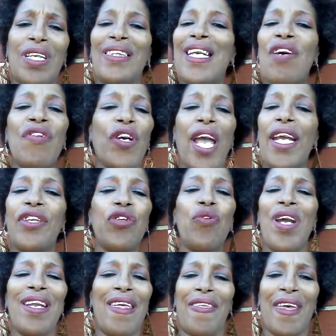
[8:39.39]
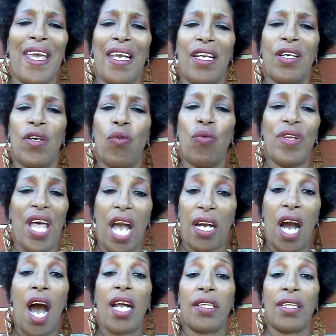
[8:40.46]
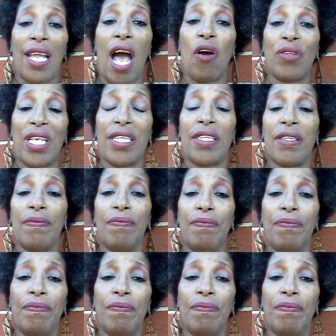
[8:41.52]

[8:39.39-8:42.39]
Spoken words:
the devil can't do anything without God allowing it.